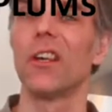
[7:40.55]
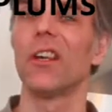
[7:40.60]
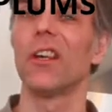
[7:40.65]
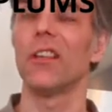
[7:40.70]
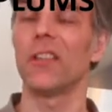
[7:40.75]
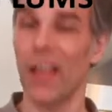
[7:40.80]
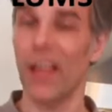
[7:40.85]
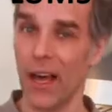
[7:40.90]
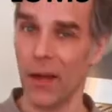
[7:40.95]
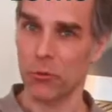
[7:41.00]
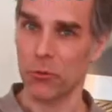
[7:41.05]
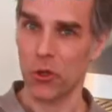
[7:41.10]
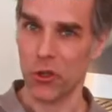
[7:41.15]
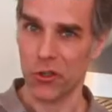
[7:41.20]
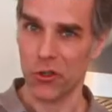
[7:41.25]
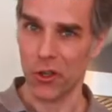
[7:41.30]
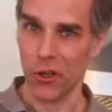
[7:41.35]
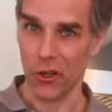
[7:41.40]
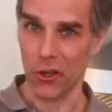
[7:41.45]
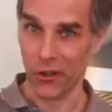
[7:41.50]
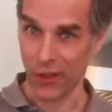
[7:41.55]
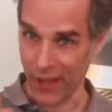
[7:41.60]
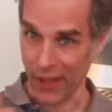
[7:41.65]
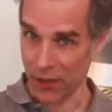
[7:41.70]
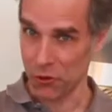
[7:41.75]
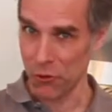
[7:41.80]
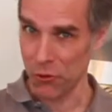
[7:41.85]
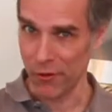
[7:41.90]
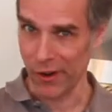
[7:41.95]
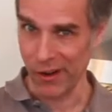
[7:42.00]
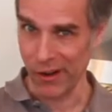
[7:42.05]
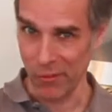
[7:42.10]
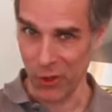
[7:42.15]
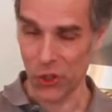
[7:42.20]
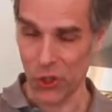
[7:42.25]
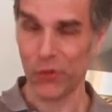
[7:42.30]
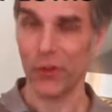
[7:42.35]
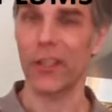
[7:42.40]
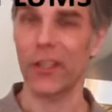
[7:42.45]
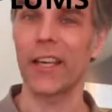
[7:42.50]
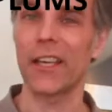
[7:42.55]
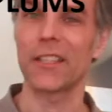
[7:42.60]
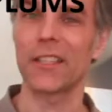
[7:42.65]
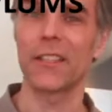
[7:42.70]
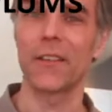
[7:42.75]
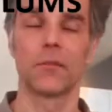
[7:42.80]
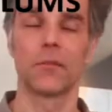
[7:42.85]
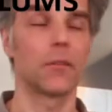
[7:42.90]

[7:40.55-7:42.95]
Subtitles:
It helps us a lot. Thank you very much for that.